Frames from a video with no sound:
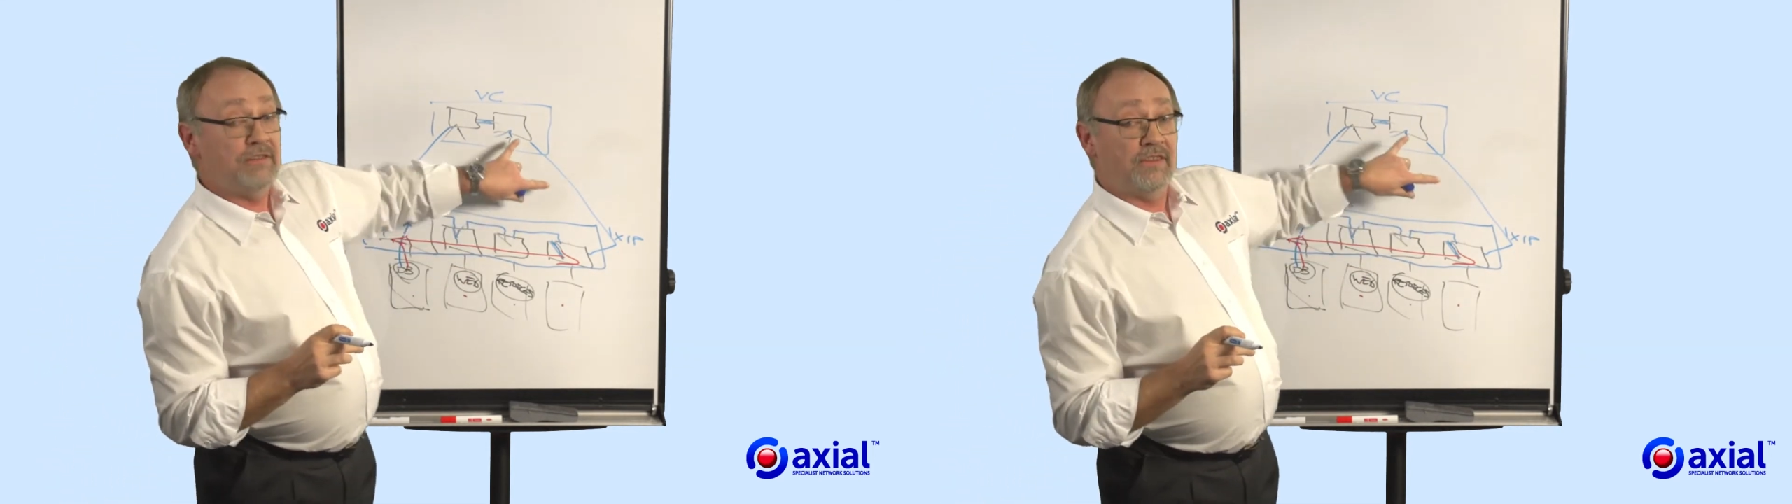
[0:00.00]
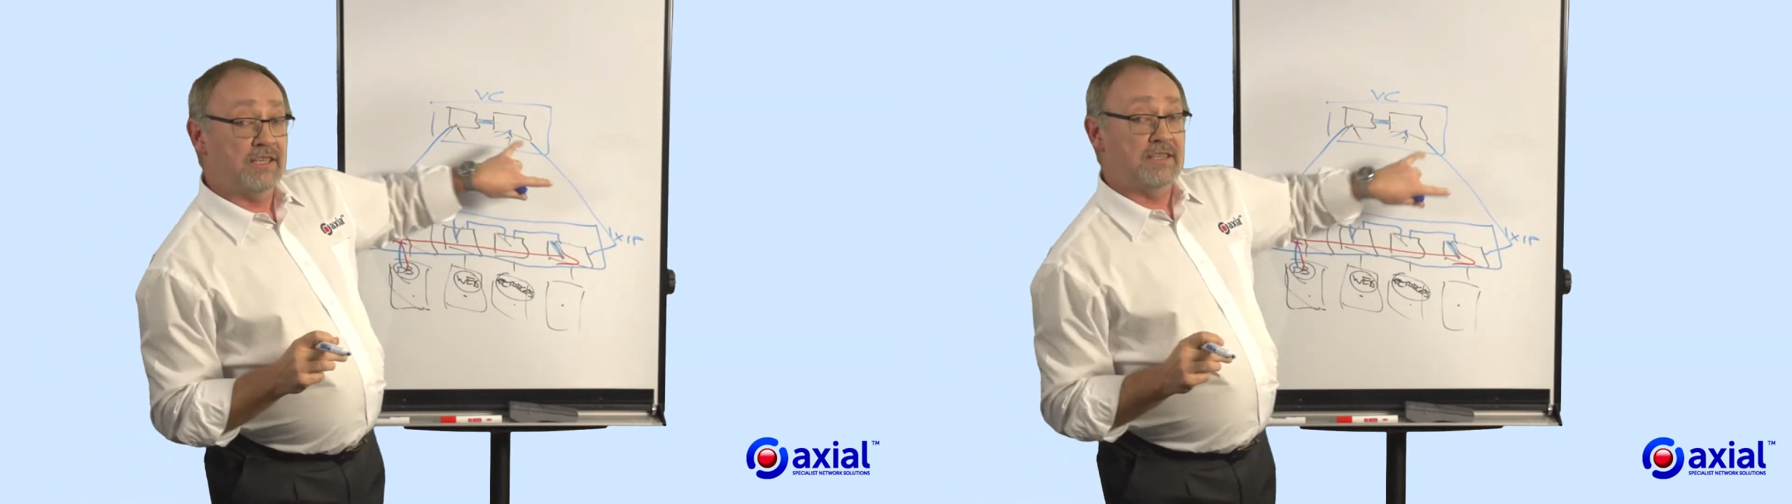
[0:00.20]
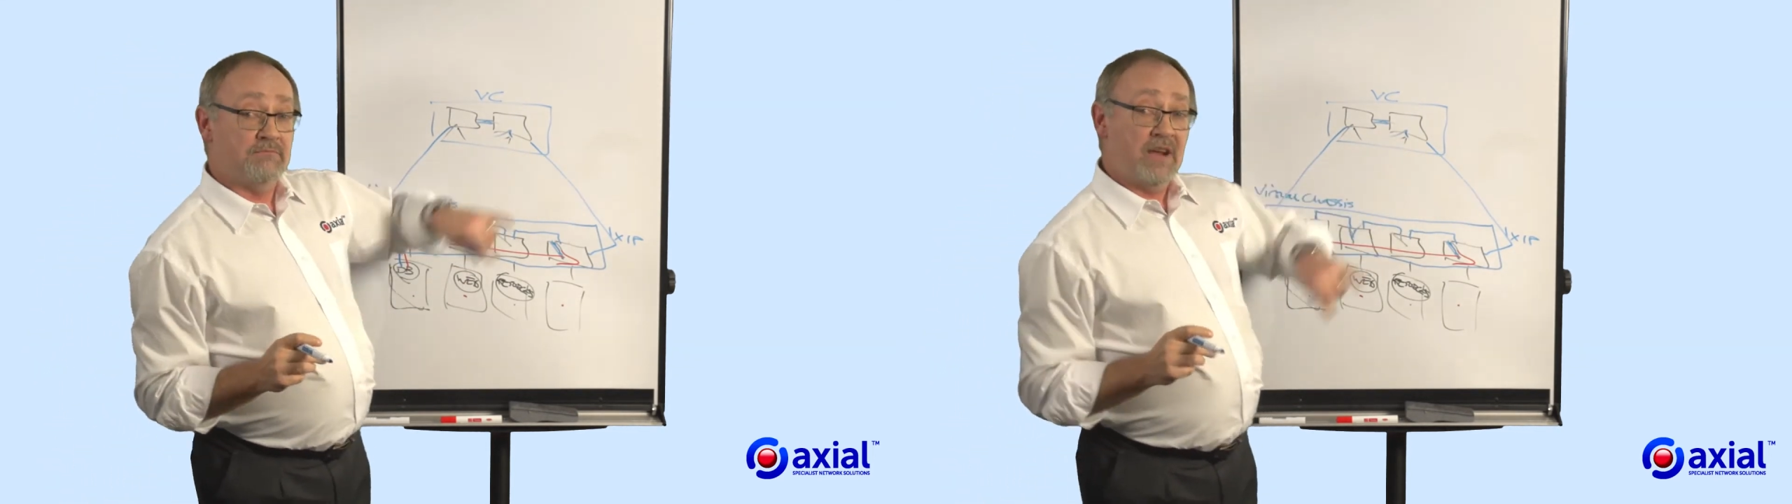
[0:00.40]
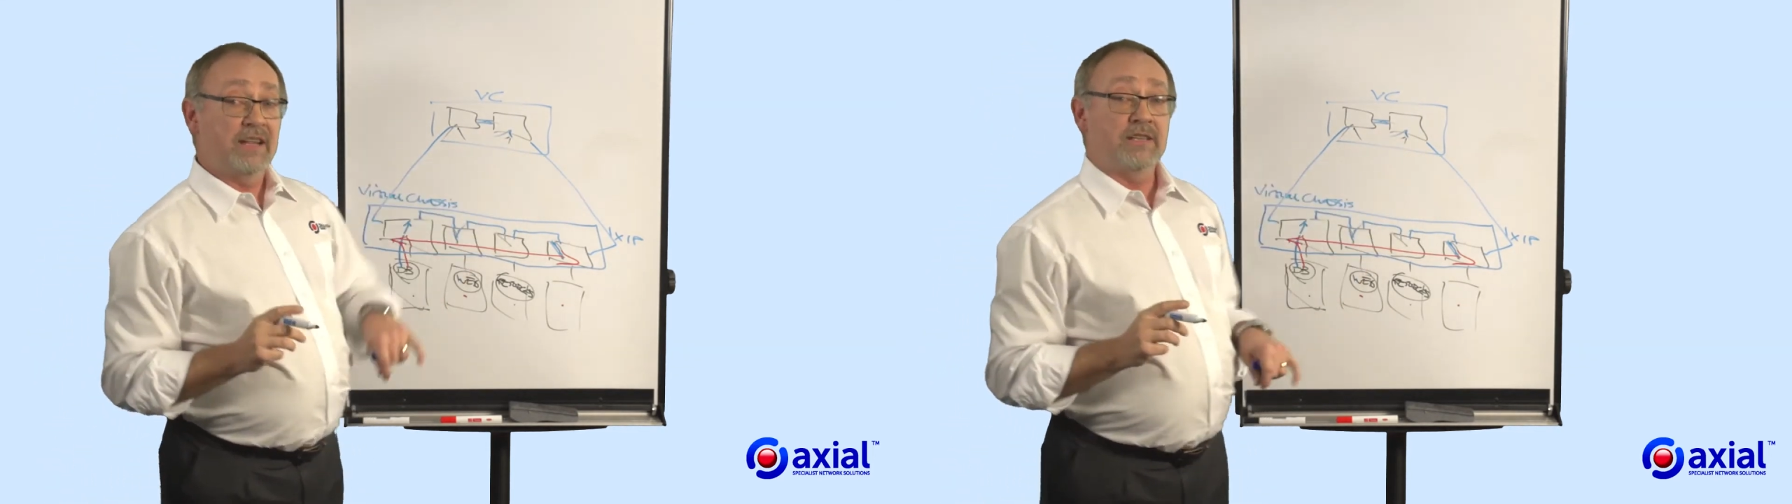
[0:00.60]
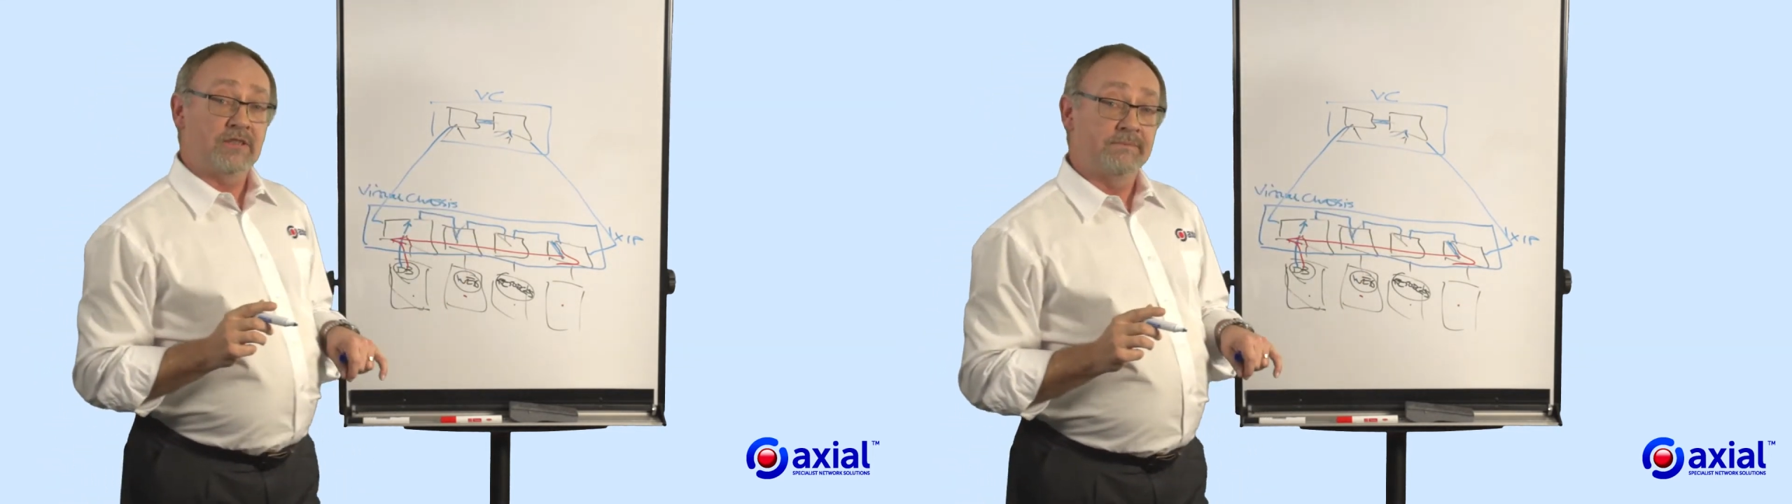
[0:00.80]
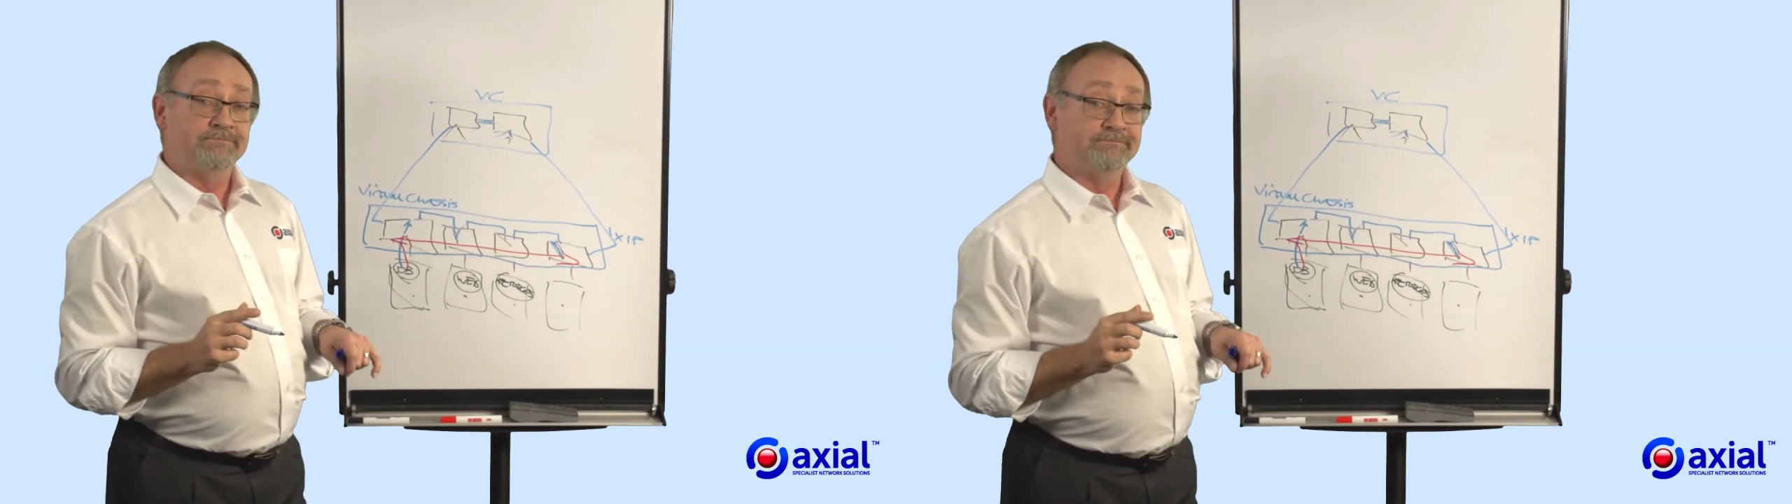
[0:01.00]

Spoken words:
things to manage,